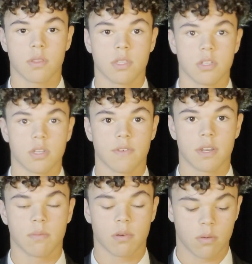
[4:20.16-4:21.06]
or the Duke of
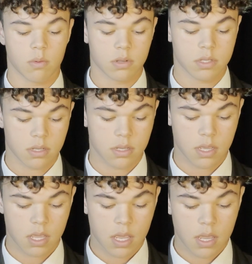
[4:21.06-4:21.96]
Edinburgh Award.
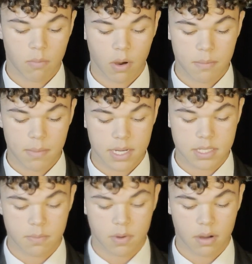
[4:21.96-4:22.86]
BrightMed is
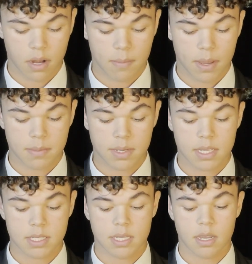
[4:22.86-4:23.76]
a programme aimed at
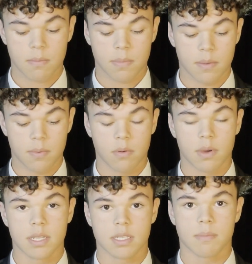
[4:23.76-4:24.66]
getting young people
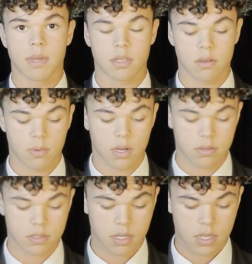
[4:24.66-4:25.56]
into the medical
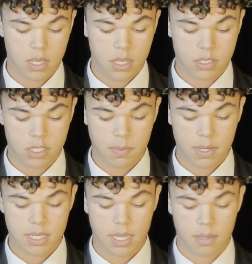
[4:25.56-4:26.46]
world. Just by
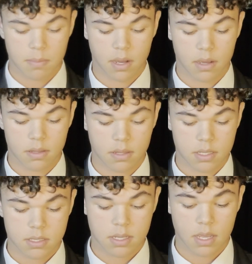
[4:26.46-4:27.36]
taking part in
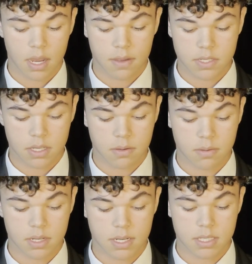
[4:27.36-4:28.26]
this, I've
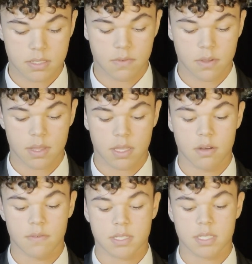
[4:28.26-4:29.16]
secured an interview at the
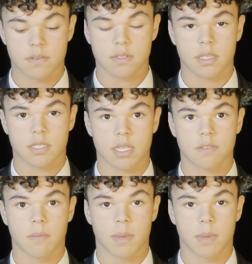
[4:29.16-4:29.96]
University of Sussex for